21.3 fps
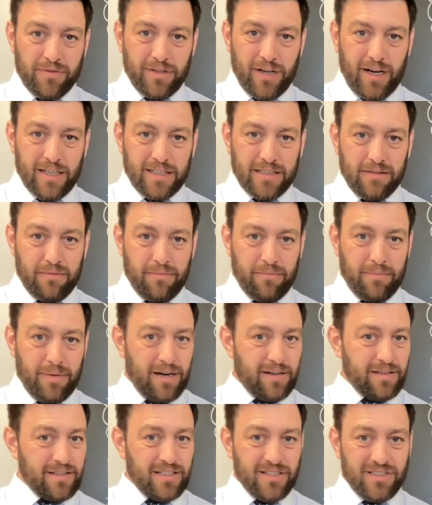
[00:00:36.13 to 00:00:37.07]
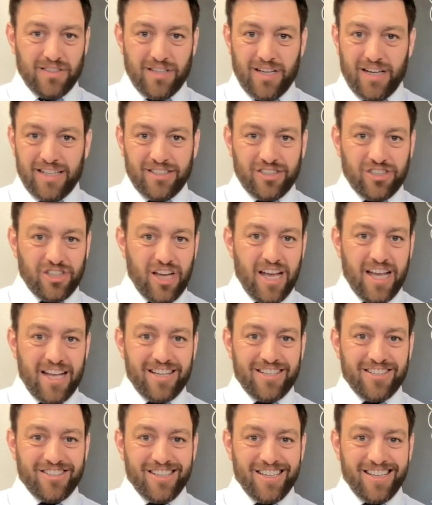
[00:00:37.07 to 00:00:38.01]
talked to them about does not
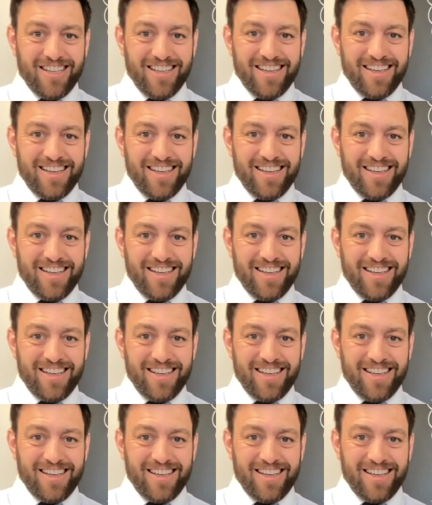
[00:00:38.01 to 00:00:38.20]
change,